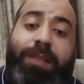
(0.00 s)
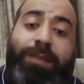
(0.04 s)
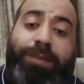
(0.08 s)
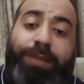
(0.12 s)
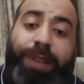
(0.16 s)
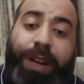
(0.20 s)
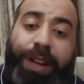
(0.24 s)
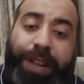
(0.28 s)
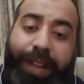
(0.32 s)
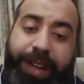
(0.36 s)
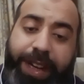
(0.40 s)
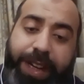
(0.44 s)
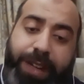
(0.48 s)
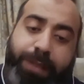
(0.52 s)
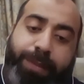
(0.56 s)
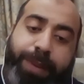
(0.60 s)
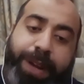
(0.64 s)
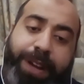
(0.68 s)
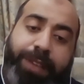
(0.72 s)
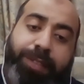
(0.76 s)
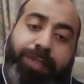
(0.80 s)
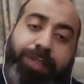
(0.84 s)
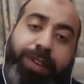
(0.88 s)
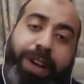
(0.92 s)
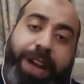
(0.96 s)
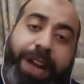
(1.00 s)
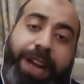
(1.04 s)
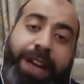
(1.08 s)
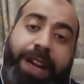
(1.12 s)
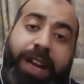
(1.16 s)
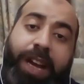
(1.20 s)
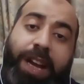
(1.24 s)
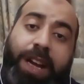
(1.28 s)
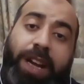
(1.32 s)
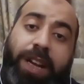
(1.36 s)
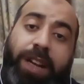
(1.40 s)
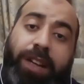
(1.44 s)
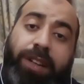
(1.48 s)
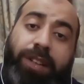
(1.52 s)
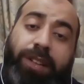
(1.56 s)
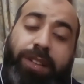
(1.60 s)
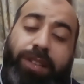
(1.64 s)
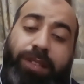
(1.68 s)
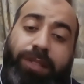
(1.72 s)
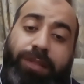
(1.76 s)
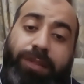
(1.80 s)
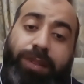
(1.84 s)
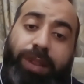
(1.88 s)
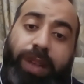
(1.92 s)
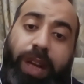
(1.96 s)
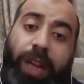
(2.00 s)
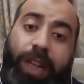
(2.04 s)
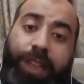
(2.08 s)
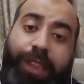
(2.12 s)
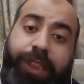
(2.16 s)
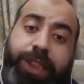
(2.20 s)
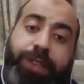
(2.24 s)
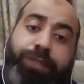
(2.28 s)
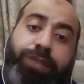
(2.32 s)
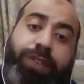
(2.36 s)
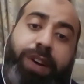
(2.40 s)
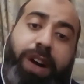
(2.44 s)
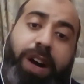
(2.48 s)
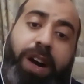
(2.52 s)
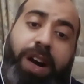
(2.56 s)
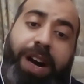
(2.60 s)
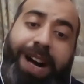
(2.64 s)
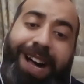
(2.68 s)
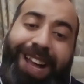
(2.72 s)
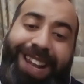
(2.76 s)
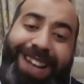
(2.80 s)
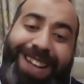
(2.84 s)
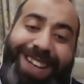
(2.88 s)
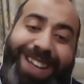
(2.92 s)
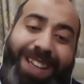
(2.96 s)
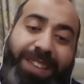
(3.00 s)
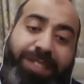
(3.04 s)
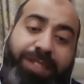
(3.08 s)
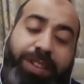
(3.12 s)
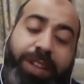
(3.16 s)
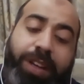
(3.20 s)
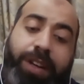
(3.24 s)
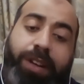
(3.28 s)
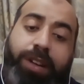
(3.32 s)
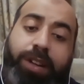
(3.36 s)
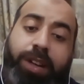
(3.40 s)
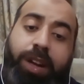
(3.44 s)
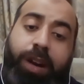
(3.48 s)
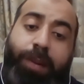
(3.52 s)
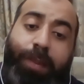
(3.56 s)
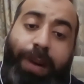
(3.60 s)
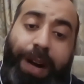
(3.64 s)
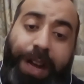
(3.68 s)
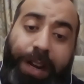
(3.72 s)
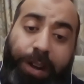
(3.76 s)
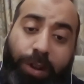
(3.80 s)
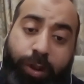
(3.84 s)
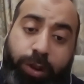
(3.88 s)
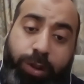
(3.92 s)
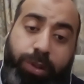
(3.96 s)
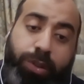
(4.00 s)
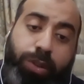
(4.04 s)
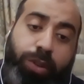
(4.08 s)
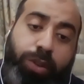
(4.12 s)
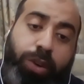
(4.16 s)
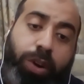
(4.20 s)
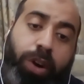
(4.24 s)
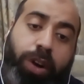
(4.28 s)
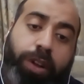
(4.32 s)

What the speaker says: were killed by Israel. Al-Shifa, Al-Nasser, Kamal Kudlu